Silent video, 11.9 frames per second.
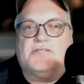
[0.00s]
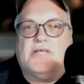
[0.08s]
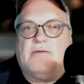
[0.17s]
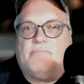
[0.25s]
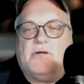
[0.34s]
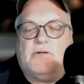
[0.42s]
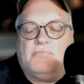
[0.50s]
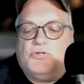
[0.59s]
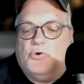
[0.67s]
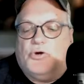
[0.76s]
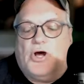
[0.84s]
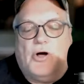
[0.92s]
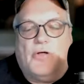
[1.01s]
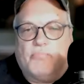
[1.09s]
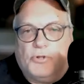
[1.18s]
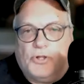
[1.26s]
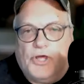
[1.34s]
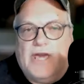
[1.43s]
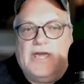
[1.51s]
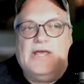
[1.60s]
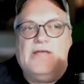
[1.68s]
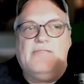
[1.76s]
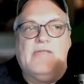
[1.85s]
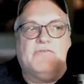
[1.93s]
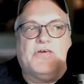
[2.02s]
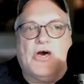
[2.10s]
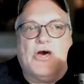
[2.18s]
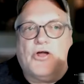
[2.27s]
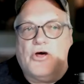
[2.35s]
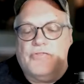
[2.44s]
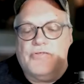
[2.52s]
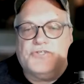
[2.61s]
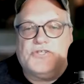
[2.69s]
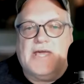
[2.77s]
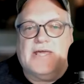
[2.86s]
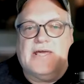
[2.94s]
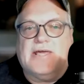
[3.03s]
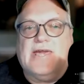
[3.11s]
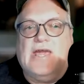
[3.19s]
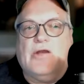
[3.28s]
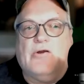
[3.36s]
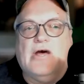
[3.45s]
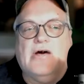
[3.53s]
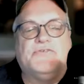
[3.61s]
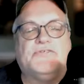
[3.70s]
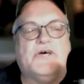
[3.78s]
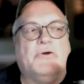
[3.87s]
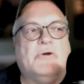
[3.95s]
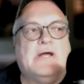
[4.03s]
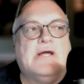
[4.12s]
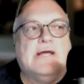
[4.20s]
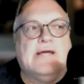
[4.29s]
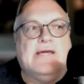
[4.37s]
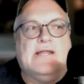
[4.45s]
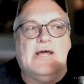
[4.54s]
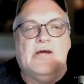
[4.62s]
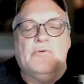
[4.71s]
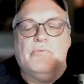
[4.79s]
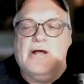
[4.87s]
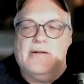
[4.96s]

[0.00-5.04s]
They've been doing all the planning. They've got all this taken care of. So, you know,